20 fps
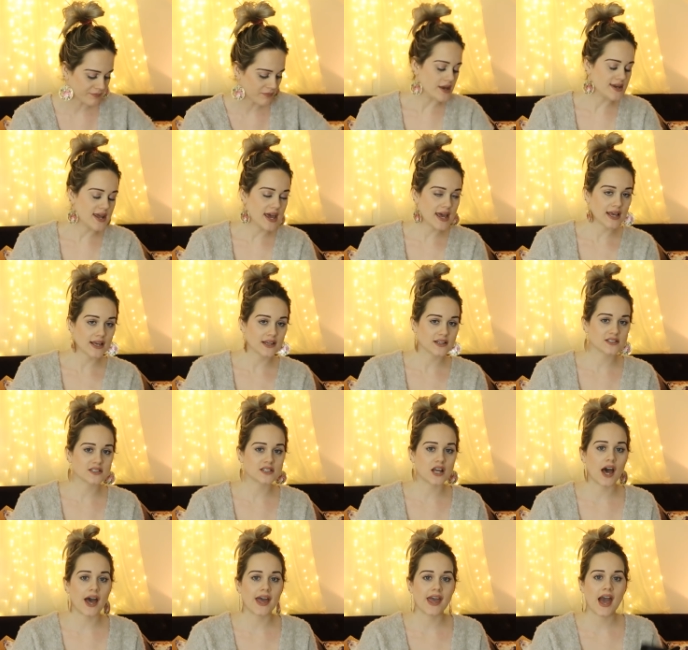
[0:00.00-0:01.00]

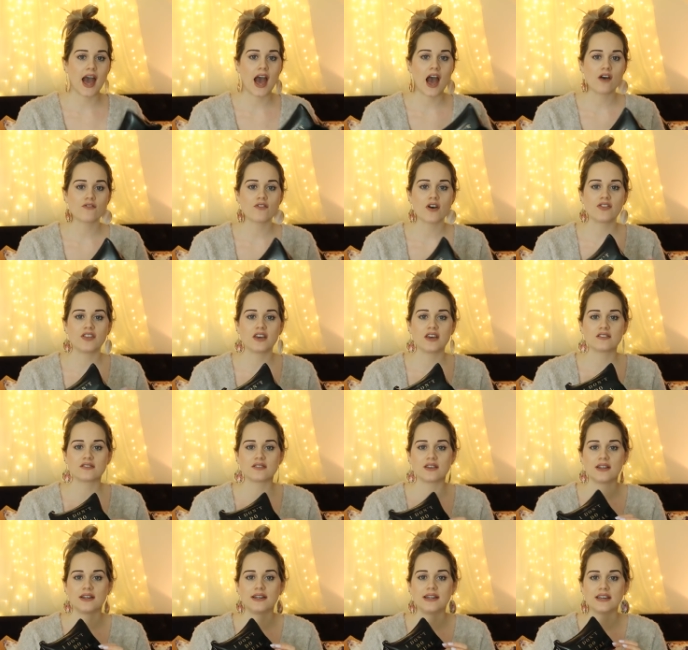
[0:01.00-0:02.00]
Next I have
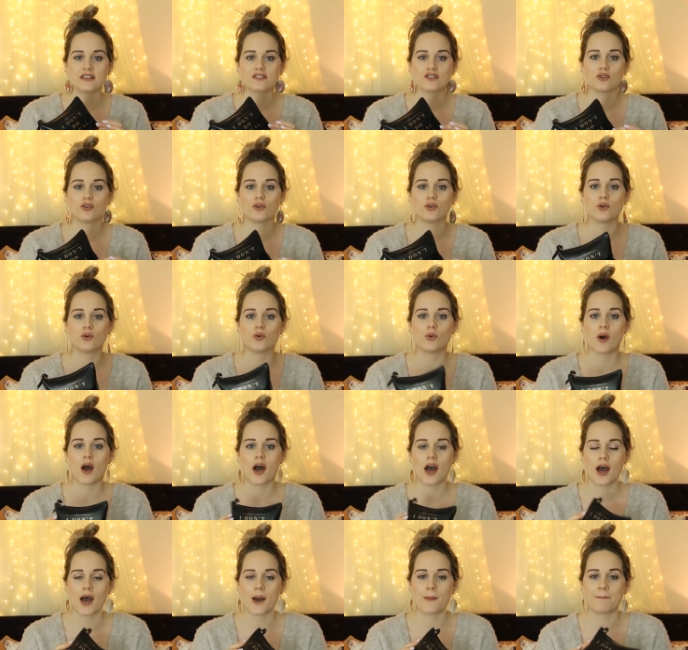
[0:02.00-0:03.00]
this little
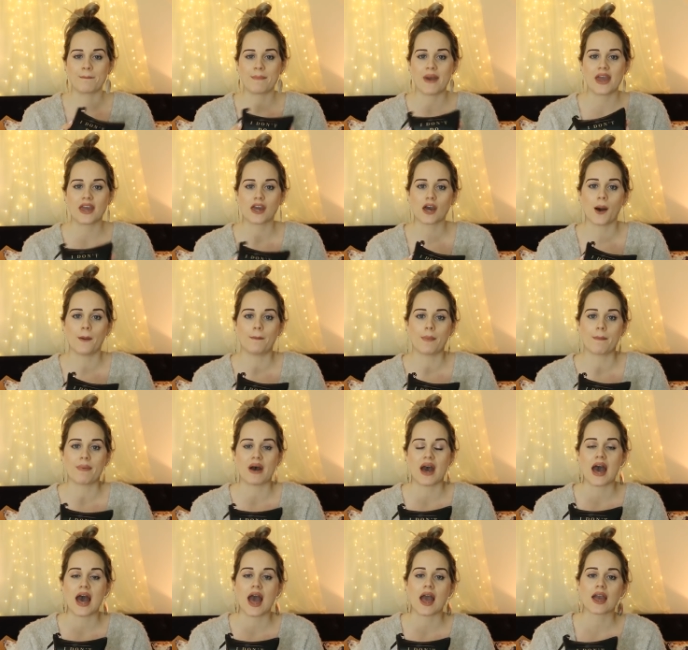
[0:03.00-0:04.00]
makeup
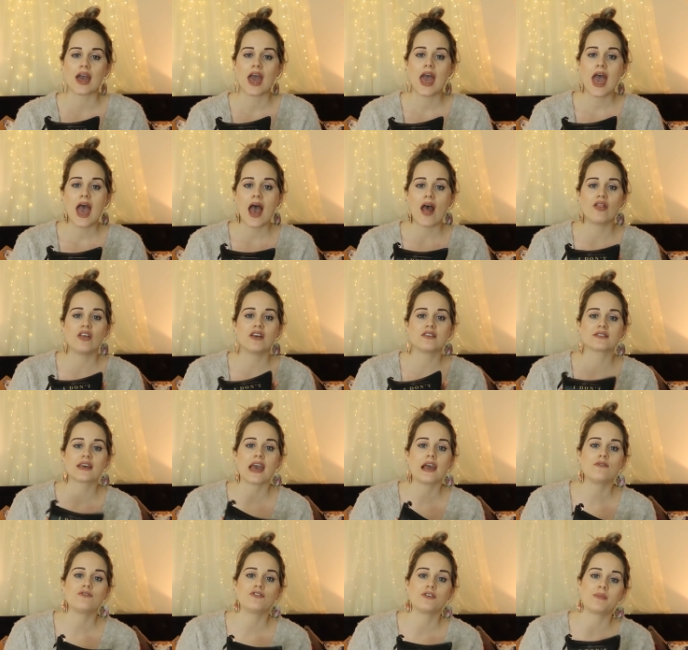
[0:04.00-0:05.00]
bag, and this
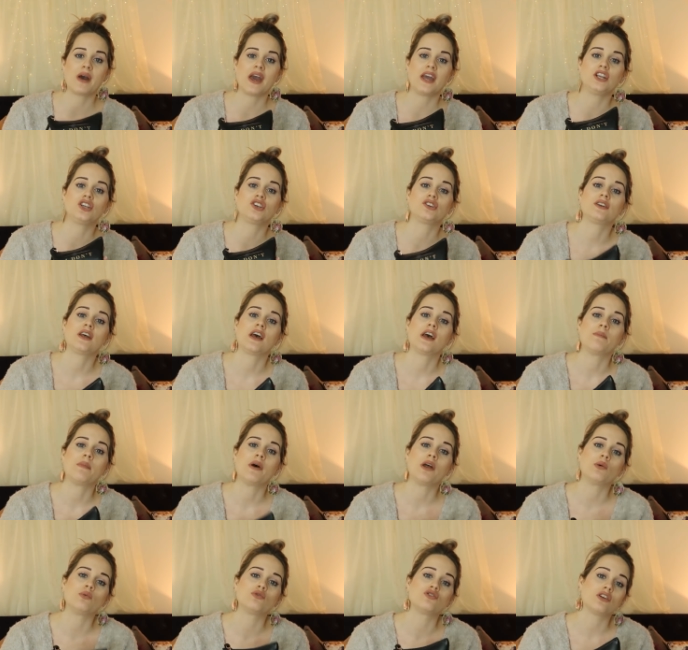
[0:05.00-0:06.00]
came from H&M
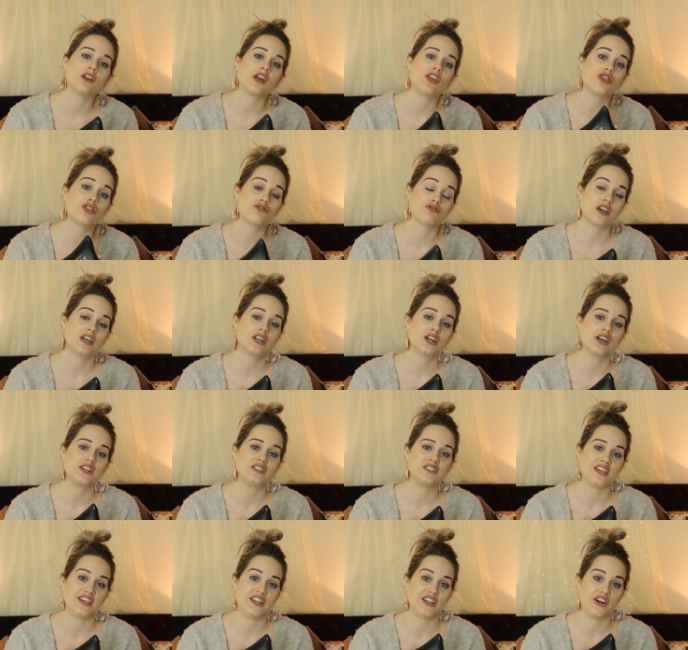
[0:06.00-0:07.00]
and it was only
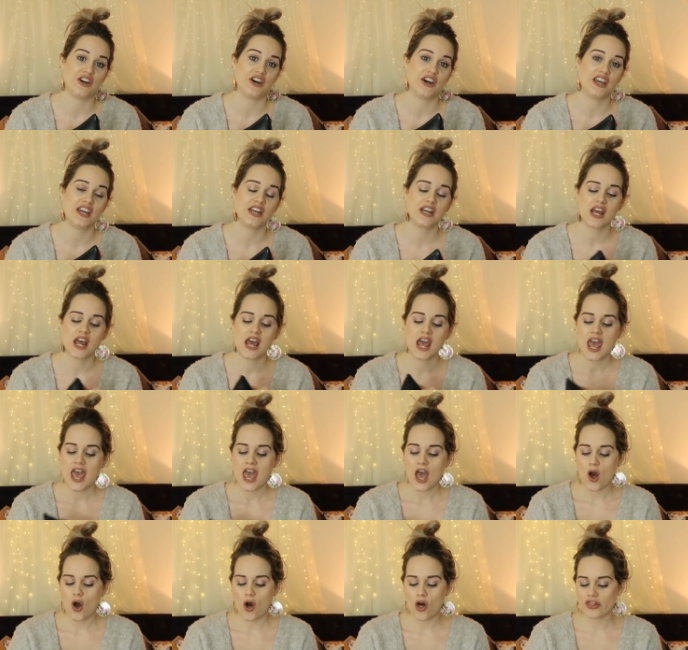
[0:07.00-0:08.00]
£3.99.
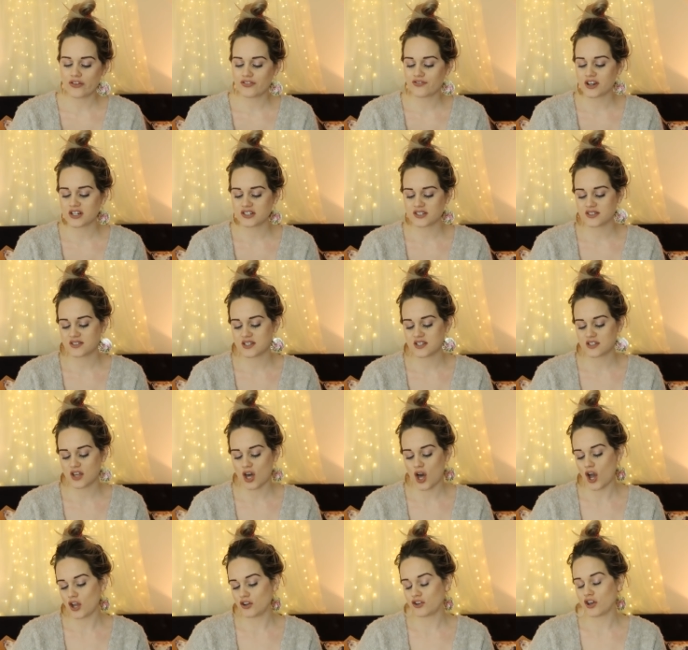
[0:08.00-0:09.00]
On the front it says
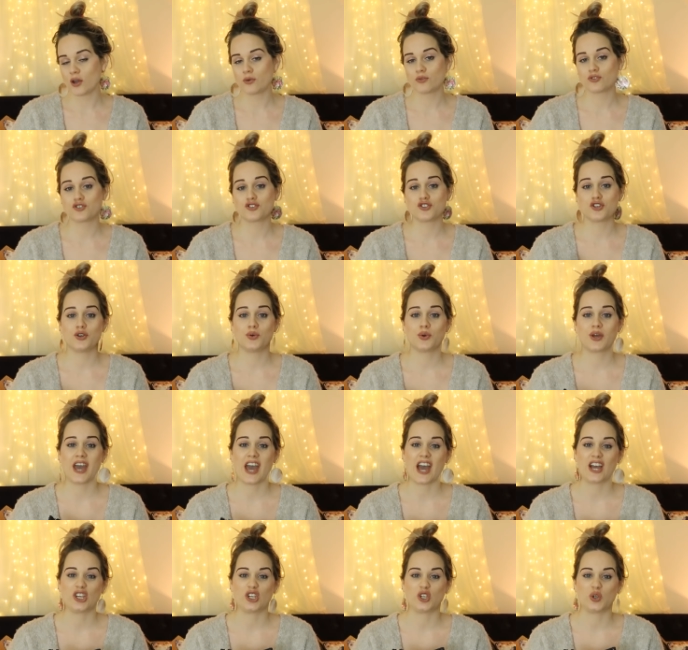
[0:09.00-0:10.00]
I don't do
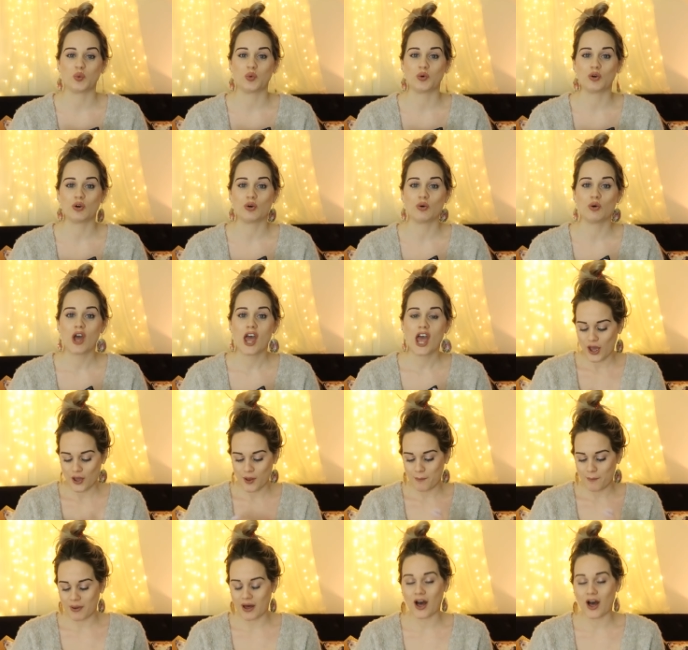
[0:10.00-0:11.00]
casual,
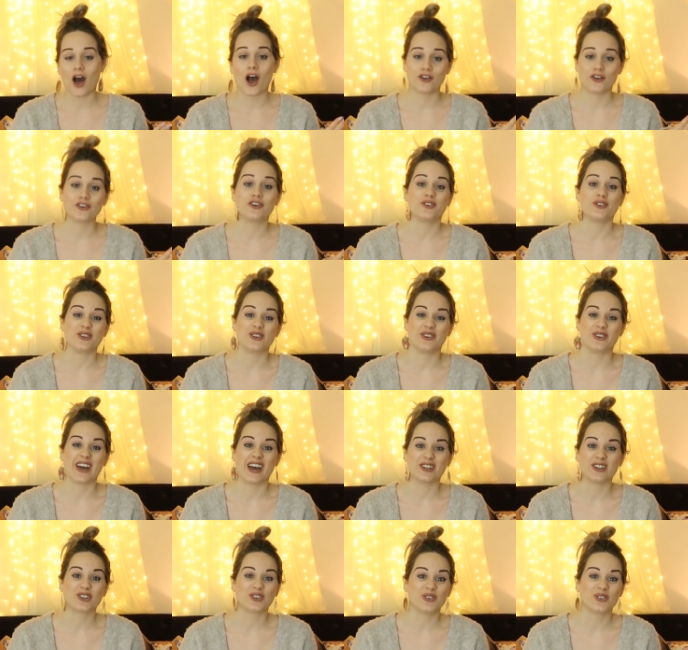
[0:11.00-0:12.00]
but I didn't do
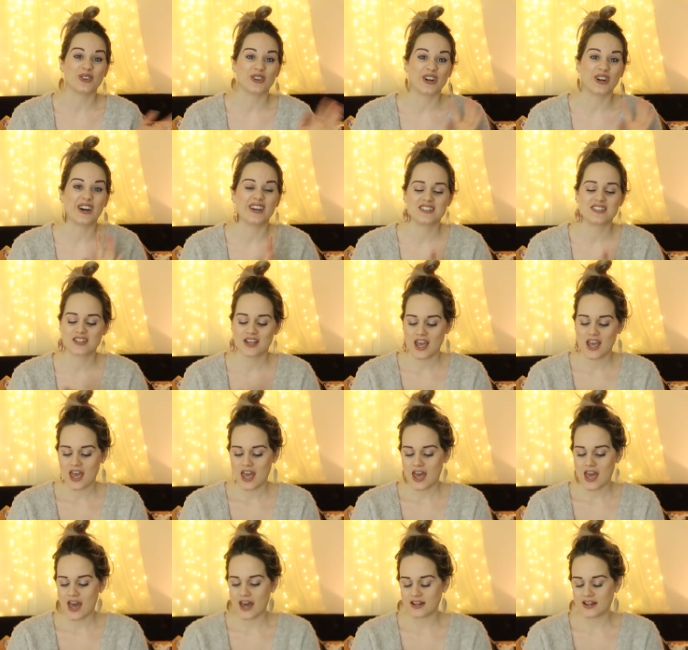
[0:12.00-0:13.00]
casual guys,
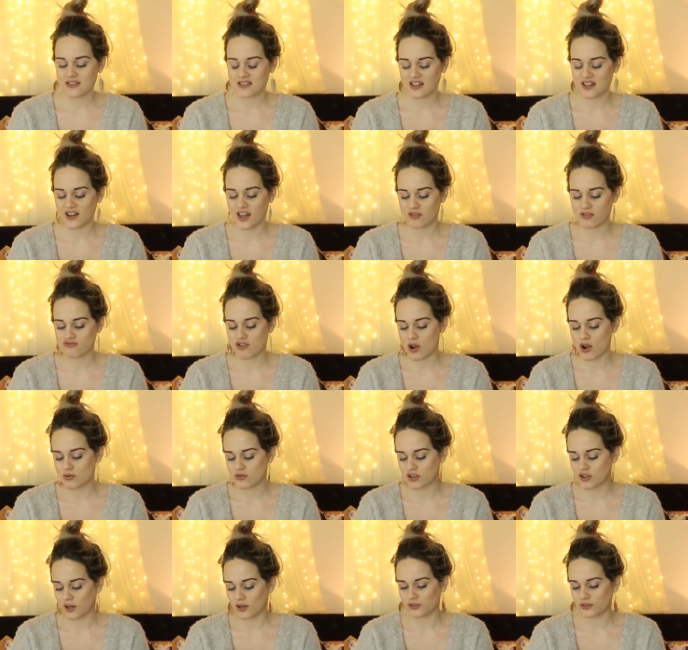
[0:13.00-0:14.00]
and it's in like
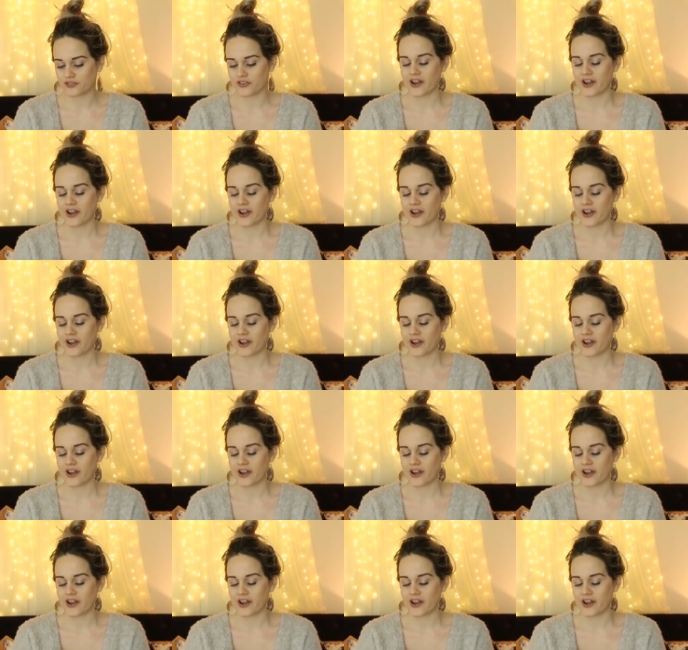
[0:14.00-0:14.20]
rose gold